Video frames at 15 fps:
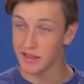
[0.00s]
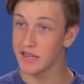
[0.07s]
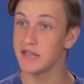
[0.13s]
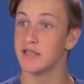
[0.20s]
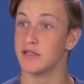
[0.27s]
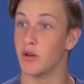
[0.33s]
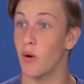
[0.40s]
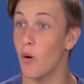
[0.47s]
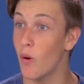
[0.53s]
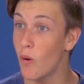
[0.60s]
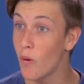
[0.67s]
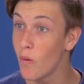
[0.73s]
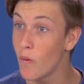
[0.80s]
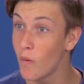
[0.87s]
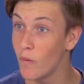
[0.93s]
This is
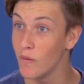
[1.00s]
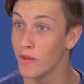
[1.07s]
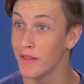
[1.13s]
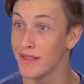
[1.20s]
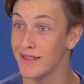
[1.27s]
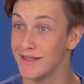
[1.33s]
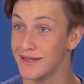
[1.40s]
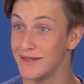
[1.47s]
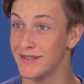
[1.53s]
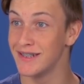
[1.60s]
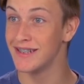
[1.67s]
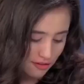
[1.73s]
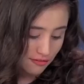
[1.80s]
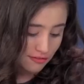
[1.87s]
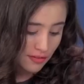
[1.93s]
old, dude.
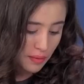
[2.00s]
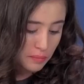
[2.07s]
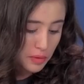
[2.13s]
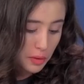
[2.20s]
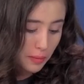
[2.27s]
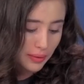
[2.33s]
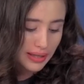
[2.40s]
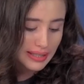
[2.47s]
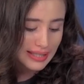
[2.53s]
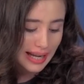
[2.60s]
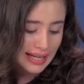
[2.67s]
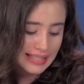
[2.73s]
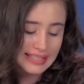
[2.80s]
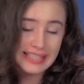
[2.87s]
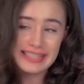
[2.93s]
February
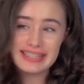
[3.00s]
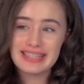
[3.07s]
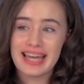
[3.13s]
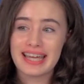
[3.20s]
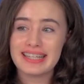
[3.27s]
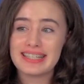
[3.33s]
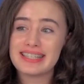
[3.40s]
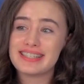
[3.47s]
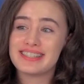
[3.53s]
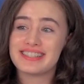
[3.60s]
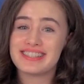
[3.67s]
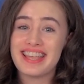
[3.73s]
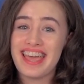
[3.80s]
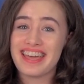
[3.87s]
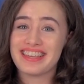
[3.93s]
nineteen
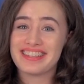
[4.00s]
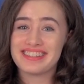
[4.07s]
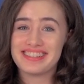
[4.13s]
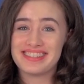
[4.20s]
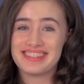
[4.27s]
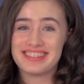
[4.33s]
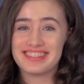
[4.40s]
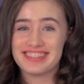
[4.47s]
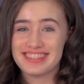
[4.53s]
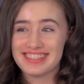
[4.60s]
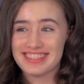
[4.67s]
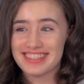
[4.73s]
ninety-six.